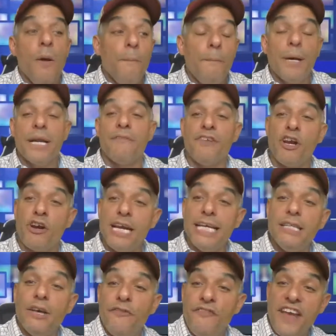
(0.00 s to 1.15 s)
But if you're
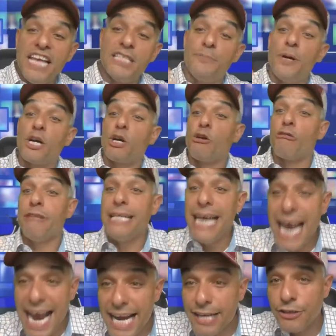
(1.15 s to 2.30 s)
in the Facebook
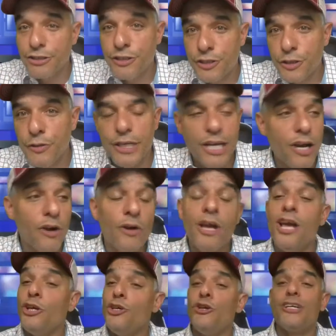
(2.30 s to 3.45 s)
Creator Studio,
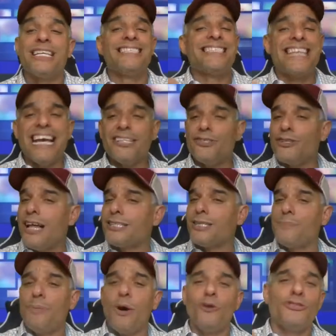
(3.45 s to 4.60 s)
you can schedule out the
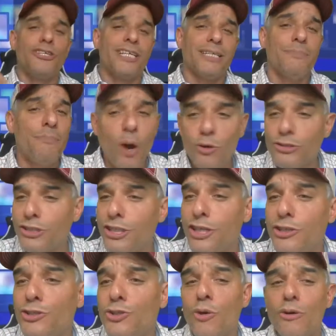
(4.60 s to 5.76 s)
posts, you can post to
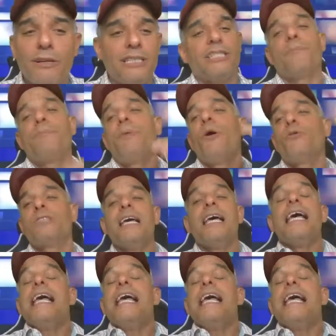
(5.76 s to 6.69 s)
your stories, you can post.